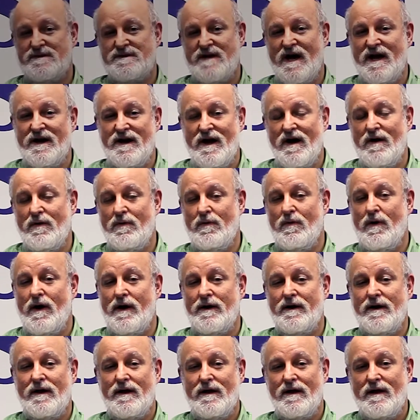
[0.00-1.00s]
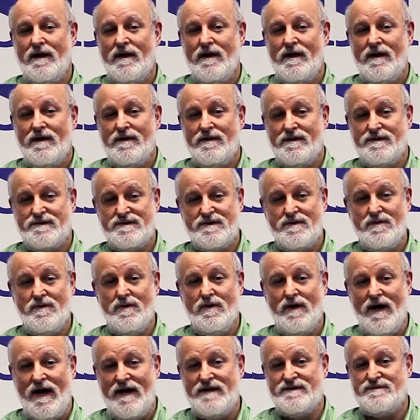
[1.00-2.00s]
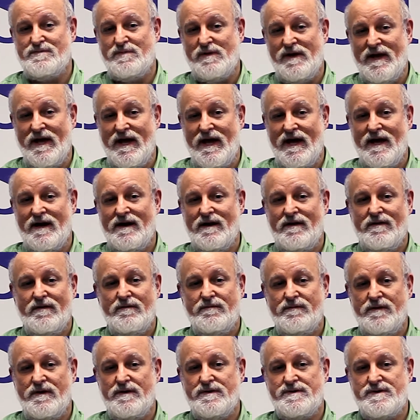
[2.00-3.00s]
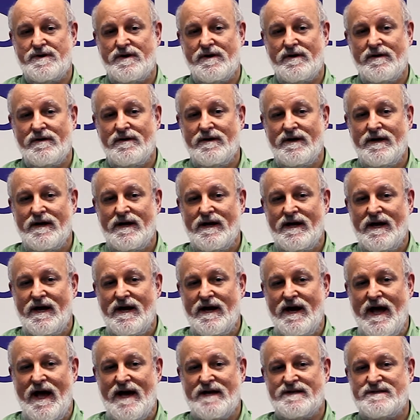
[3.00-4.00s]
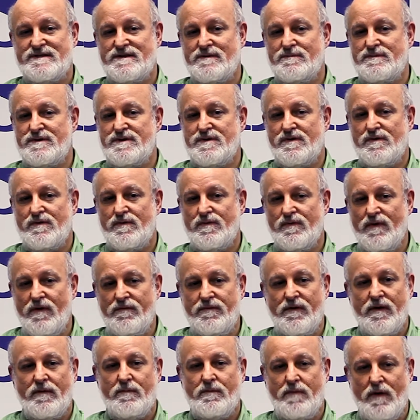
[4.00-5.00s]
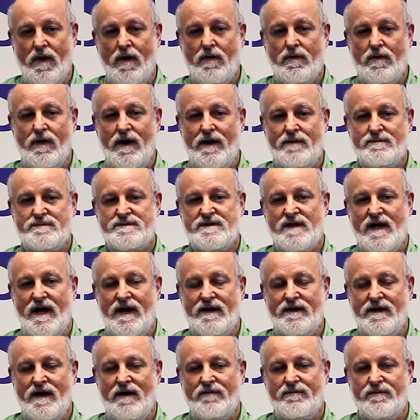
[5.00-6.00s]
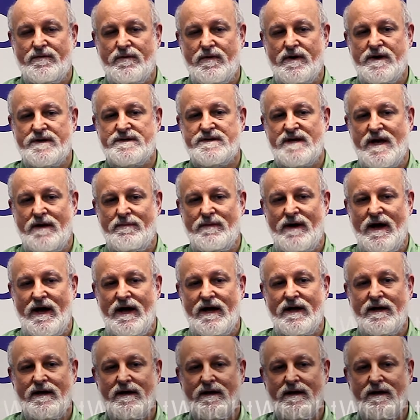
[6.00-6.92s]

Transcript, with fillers: I know what the school has planned in the future. It has some terrific programs lined up for its MA,